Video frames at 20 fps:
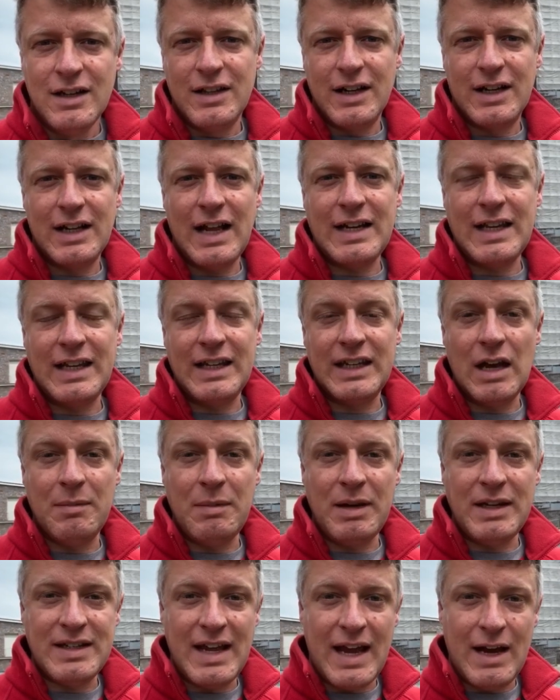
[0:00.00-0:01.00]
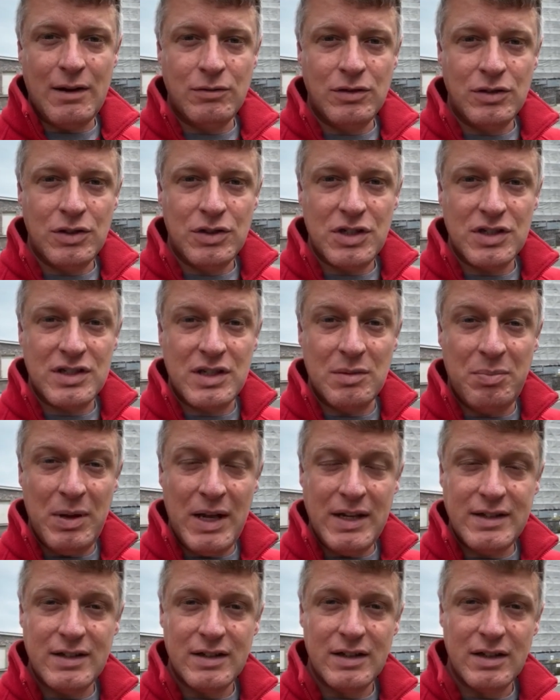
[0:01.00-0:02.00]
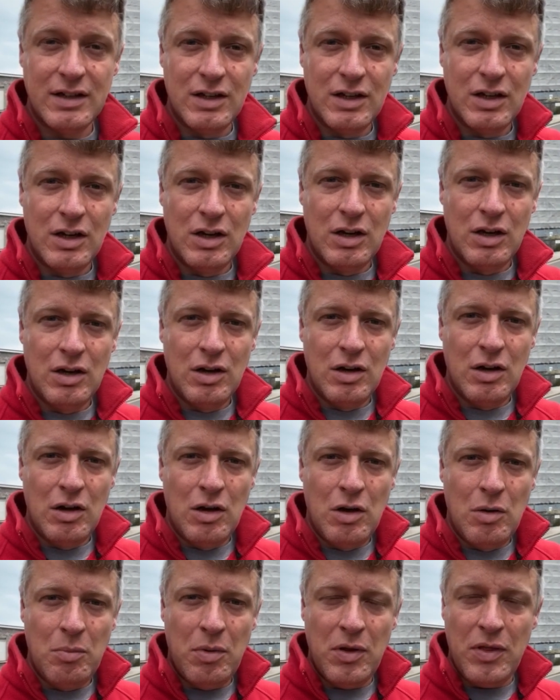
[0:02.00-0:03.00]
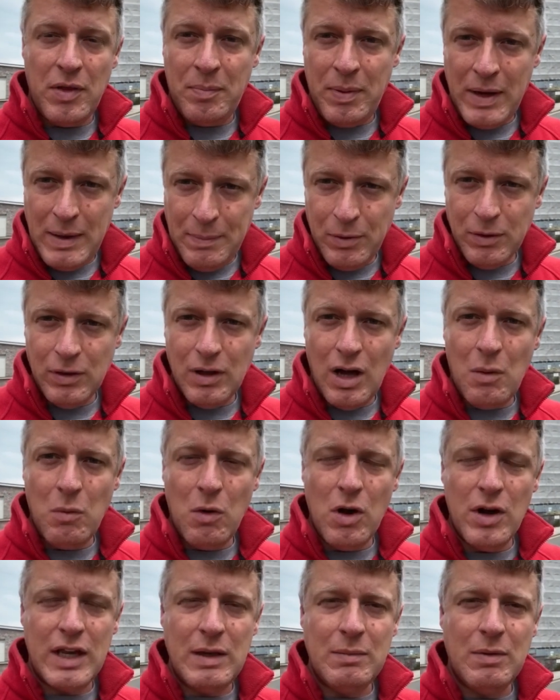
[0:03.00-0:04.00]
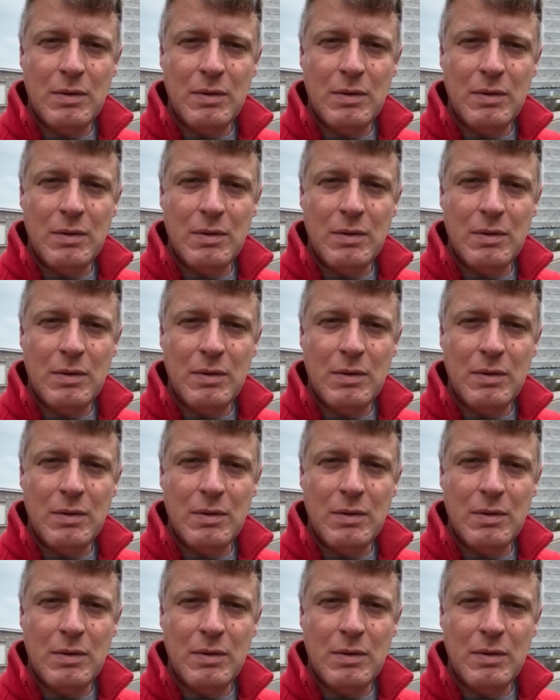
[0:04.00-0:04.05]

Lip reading: cladding coming down just a bit, but the people are working